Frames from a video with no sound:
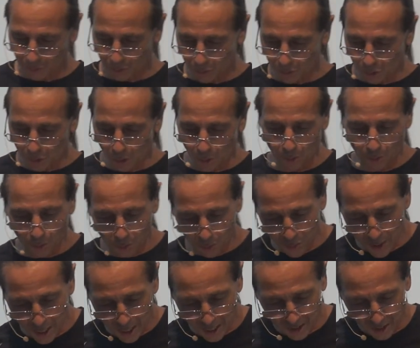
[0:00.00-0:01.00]
So
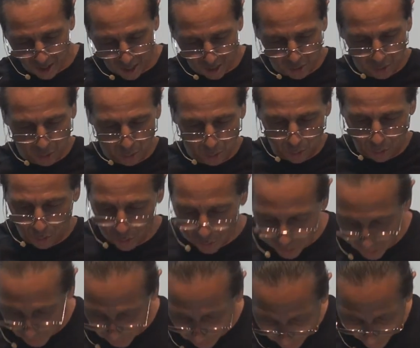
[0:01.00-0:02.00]
we are to
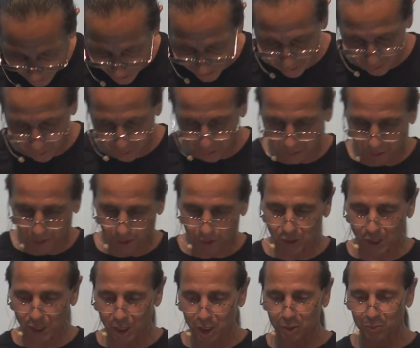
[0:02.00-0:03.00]
crucify those
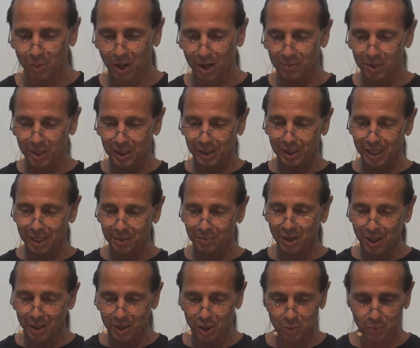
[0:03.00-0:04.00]
desires by being led
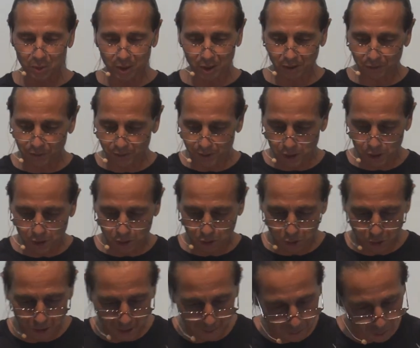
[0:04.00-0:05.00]
by the Spirit.
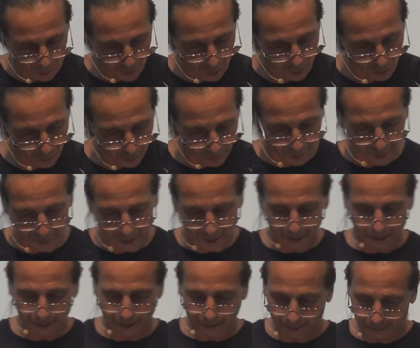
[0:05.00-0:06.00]
Ephesians chapter two.
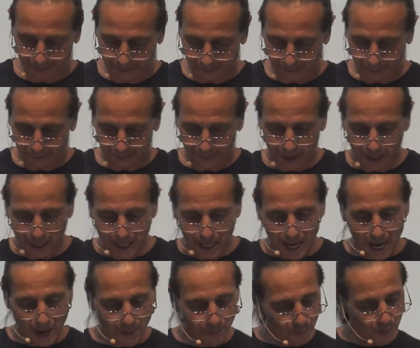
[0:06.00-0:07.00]

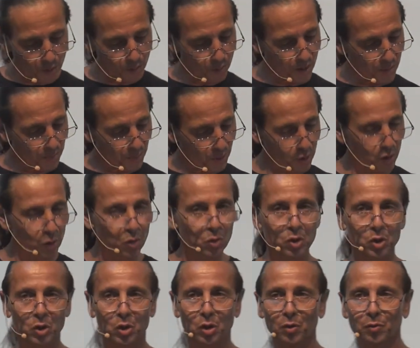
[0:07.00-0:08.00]
And when we
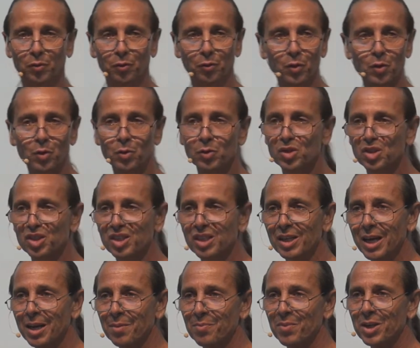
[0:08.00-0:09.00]
produce good fruits,
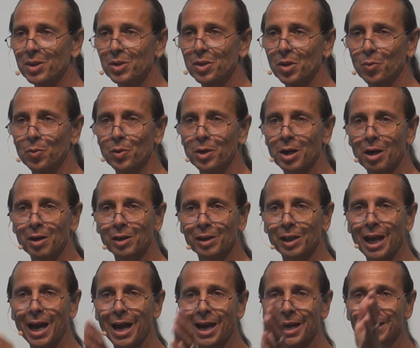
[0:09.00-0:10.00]
it means that we are
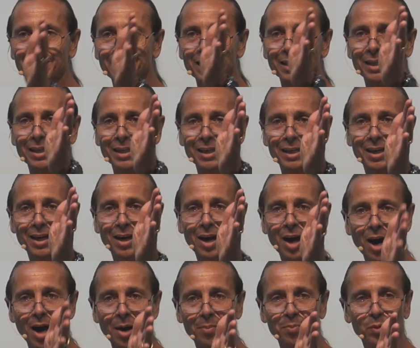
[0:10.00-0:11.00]
lined
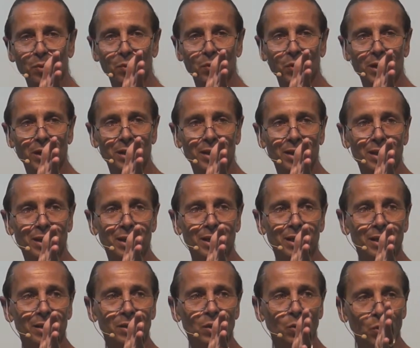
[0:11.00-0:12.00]
up with
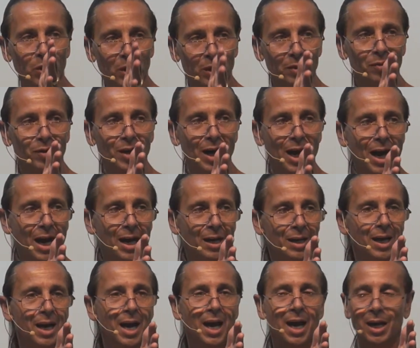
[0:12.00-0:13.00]
the will of
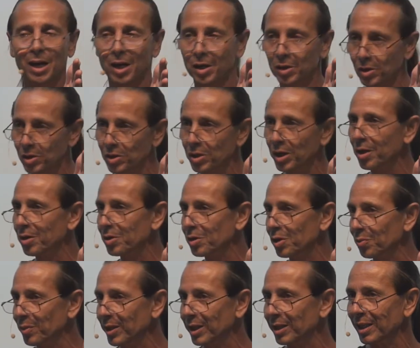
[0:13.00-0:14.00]
God and our
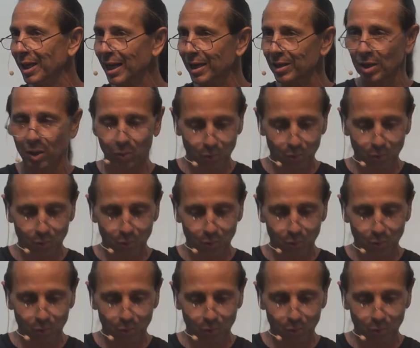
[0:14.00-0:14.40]
desires are being lined